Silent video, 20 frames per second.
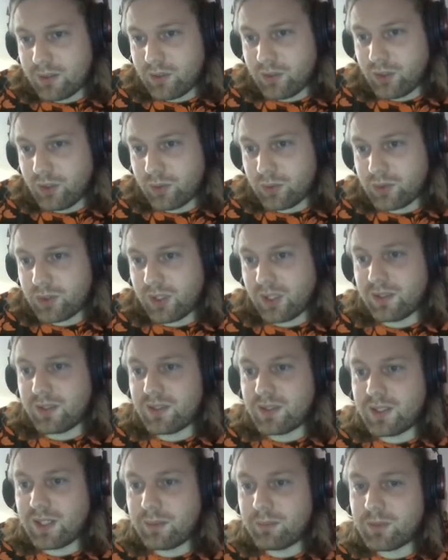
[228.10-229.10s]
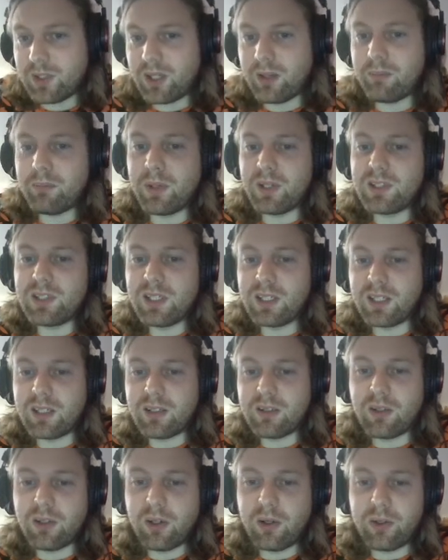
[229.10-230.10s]
notes at the same time by taking the
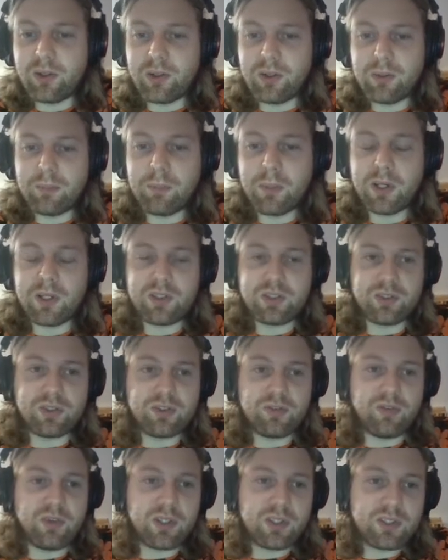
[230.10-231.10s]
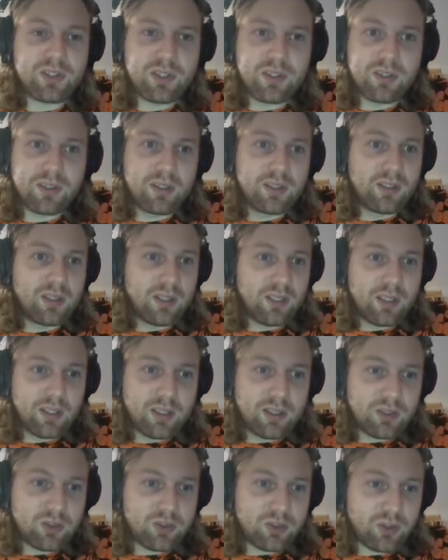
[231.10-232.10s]
louder partials first.
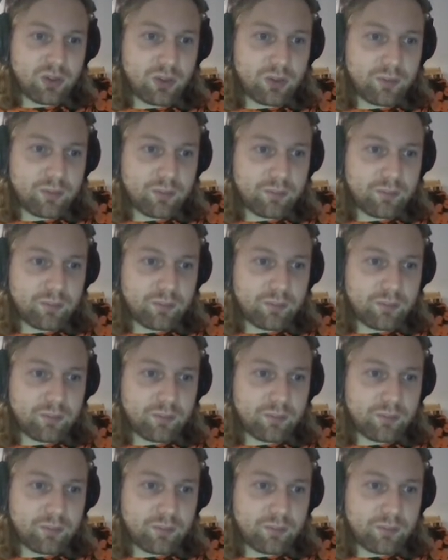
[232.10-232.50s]
So